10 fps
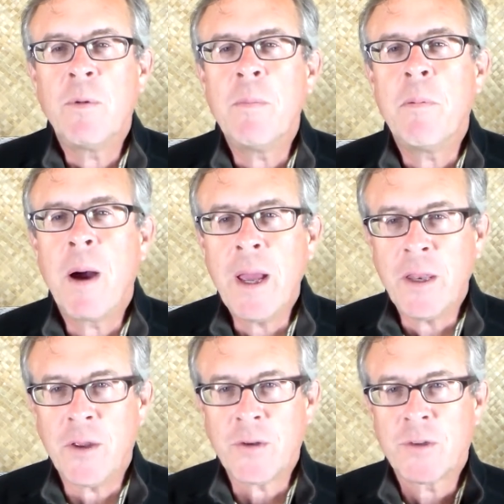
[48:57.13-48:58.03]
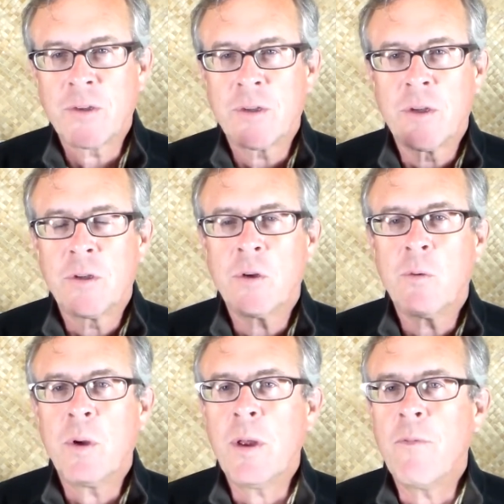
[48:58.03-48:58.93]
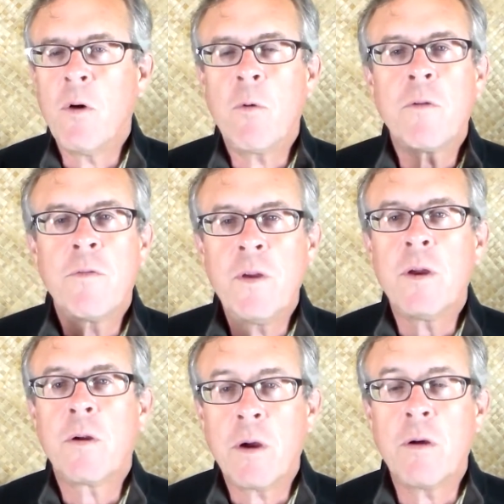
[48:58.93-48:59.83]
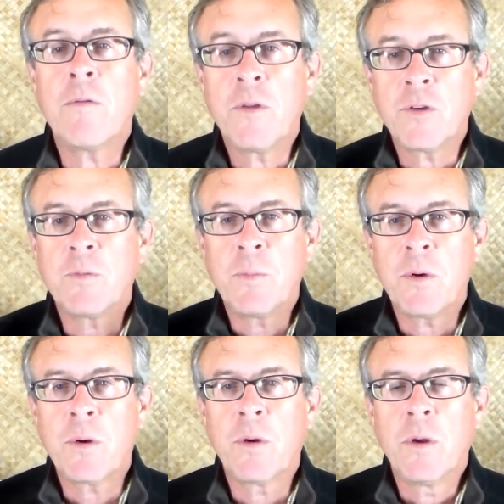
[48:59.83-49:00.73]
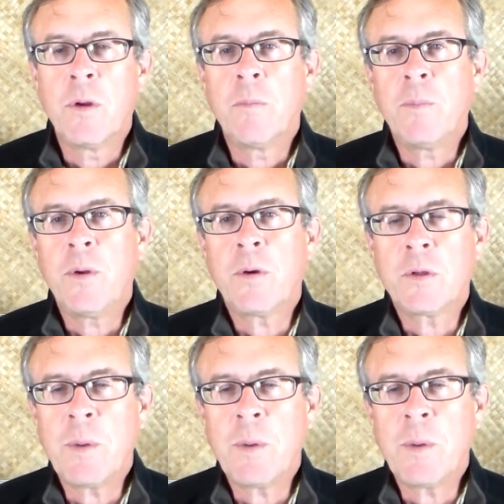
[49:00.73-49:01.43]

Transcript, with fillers: remind us, so we have no more fear of this pure, pure